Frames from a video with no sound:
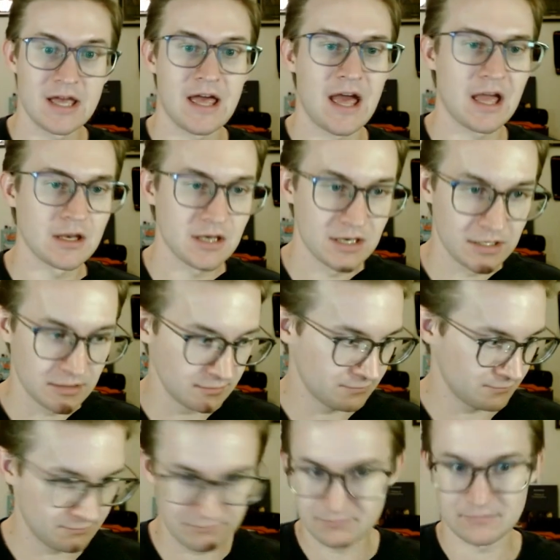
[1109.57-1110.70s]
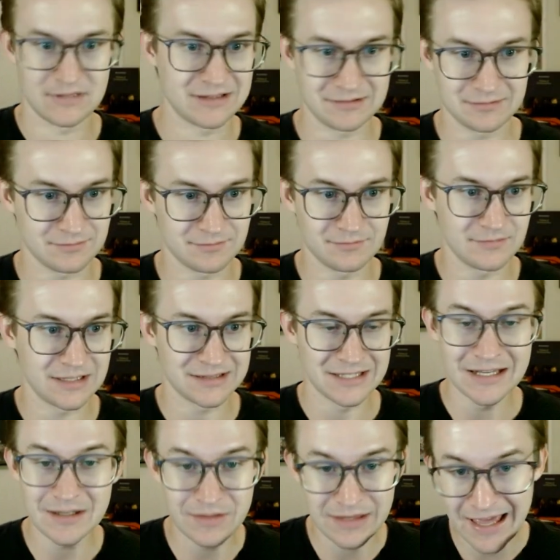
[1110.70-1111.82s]
And at the
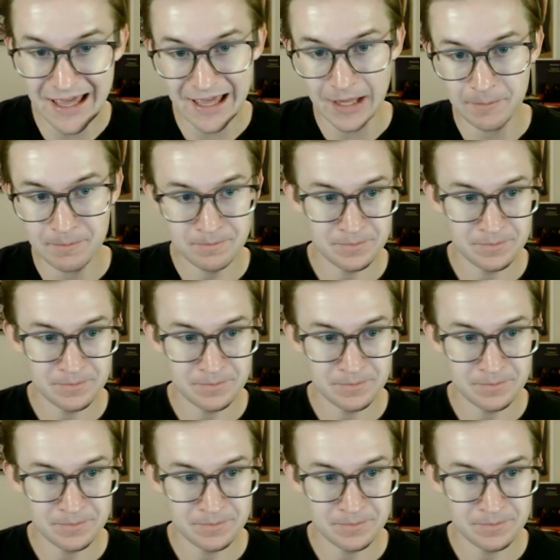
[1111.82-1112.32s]
end of the game,